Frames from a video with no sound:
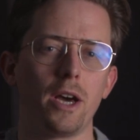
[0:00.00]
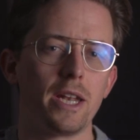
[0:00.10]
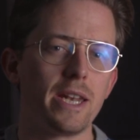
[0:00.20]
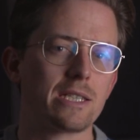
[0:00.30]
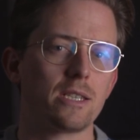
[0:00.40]

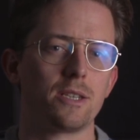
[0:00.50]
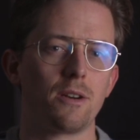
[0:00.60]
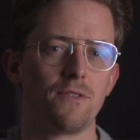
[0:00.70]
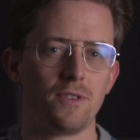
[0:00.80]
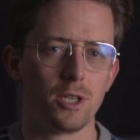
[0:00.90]

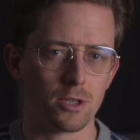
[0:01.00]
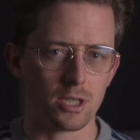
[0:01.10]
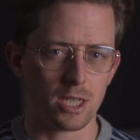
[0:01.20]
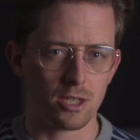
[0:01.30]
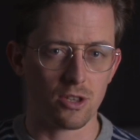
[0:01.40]
unnecessary
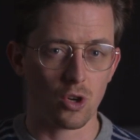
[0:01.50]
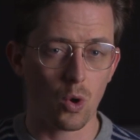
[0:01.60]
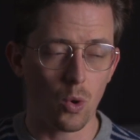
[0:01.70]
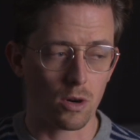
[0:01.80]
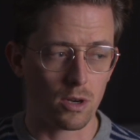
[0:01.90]
features into the
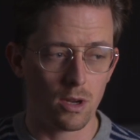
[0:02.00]
core.